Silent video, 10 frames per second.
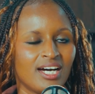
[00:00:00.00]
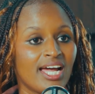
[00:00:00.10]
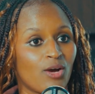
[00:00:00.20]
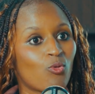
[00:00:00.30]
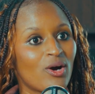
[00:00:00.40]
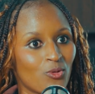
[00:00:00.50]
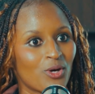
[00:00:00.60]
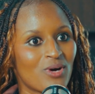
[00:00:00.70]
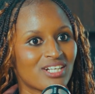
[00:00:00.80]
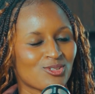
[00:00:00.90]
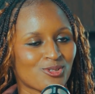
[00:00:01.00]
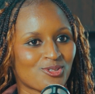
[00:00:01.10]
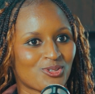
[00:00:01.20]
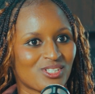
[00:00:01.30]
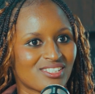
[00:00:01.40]
what worked
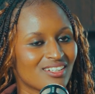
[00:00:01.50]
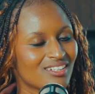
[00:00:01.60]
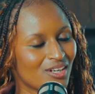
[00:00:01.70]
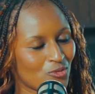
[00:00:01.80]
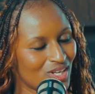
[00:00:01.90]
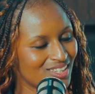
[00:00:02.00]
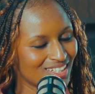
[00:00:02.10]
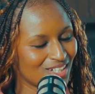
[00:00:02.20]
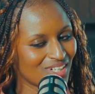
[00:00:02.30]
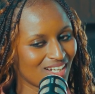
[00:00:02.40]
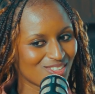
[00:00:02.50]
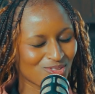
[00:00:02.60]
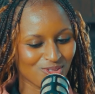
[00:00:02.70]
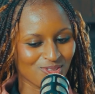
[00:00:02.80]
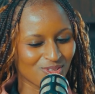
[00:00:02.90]
also, because one thing I realized
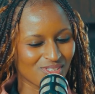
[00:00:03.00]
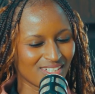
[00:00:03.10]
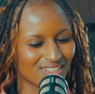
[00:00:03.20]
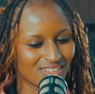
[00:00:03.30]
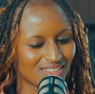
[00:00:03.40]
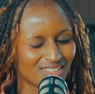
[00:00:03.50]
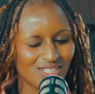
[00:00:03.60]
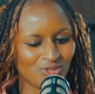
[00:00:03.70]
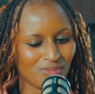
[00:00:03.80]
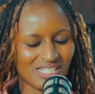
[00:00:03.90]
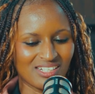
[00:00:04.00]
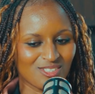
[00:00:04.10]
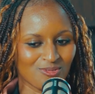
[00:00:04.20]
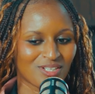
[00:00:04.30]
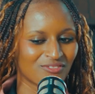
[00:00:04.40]
also was like, this website
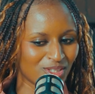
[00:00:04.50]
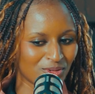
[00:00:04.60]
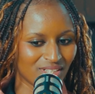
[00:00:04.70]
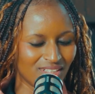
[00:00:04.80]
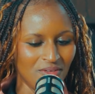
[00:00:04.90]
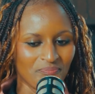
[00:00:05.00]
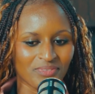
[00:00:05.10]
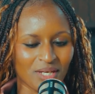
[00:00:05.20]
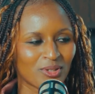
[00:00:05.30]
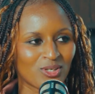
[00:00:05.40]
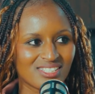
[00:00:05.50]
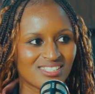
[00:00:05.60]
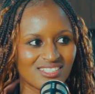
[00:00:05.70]
doesn't work very well because the